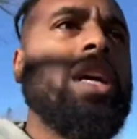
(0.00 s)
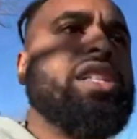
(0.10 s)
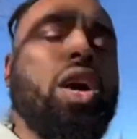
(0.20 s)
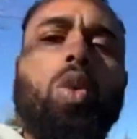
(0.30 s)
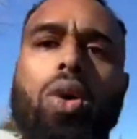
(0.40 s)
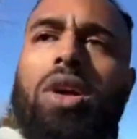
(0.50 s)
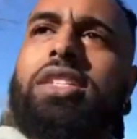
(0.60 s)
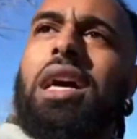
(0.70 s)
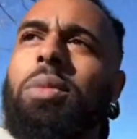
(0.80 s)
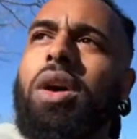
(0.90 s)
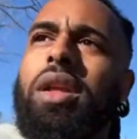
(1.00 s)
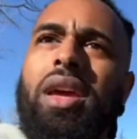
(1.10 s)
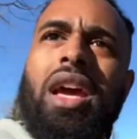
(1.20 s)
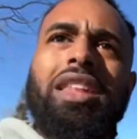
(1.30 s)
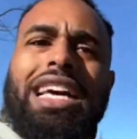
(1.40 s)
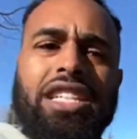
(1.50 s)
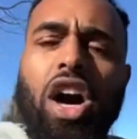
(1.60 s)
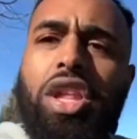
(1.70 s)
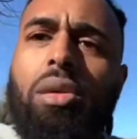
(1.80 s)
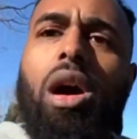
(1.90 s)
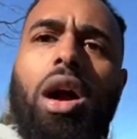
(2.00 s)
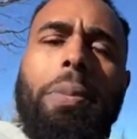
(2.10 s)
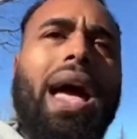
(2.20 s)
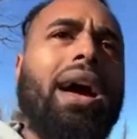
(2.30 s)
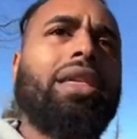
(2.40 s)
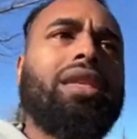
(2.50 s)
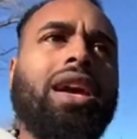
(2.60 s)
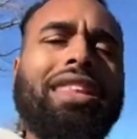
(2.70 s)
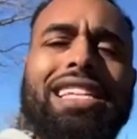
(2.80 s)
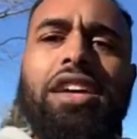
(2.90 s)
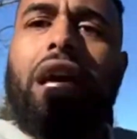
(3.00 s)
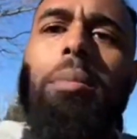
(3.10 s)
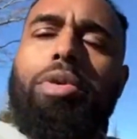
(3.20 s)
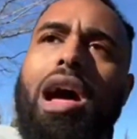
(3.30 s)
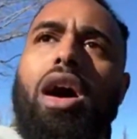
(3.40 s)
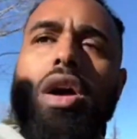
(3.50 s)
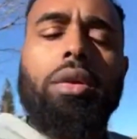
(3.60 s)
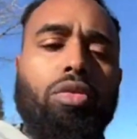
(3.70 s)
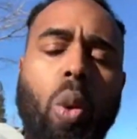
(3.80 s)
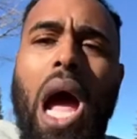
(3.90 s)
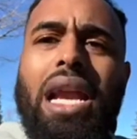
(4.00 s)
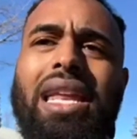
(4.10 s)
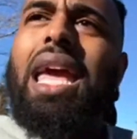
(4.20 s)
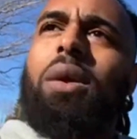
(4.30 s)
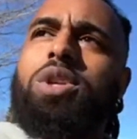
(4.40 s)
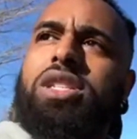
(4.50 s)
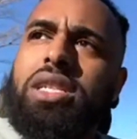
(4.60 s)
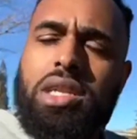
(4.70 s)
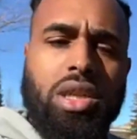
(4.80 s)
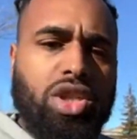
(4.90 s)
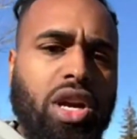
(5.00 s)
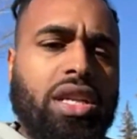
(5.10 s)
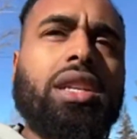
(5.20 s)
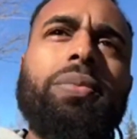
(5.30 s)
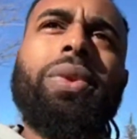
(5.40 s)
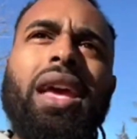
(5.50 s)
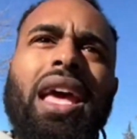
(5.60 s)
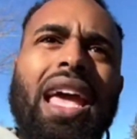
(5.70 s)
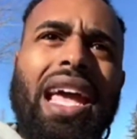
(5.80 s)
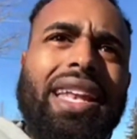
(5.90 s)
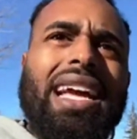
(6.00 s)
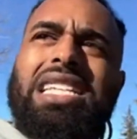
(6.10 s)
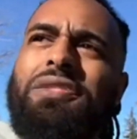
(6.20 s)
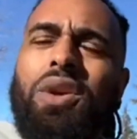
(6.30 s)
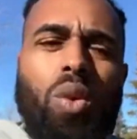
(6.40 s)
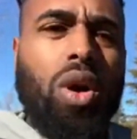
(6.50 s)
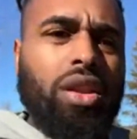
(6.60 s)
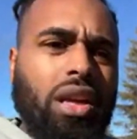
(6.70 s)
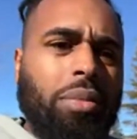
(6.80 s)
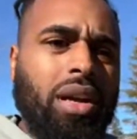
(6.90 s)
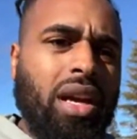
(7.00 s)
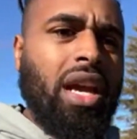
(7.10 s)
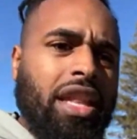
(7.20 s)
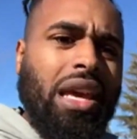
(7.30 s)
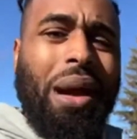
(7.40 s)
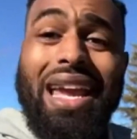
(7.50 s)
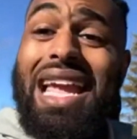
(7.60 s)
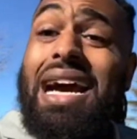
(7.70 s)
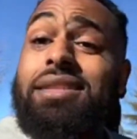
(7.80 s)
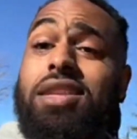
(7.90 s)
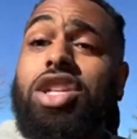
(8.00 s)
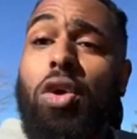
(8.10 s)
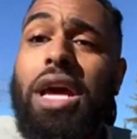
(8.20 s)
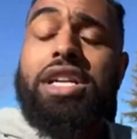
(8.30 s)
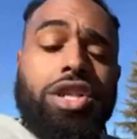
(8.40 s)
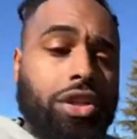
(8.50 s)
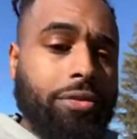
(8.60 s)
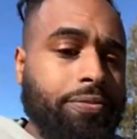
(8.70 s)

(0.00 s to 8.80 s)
to warn someone that's on the wrong path that's on that broad, wide gate, which leads to destruction. And yes, if you warn them, they might cast a stone at you.